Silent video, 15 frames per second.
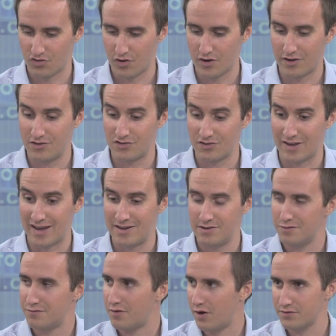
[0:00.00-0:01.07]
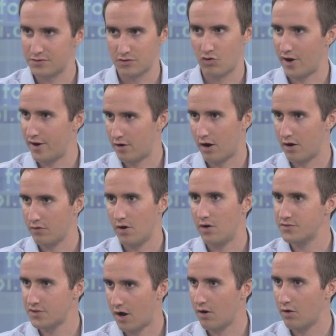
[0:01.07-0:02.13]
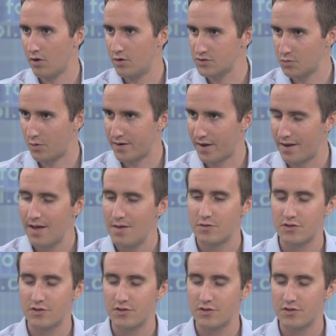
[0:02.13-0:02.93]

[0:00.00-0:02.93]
shrinkage in defaults, credit card loans, auto loans, and whatnot.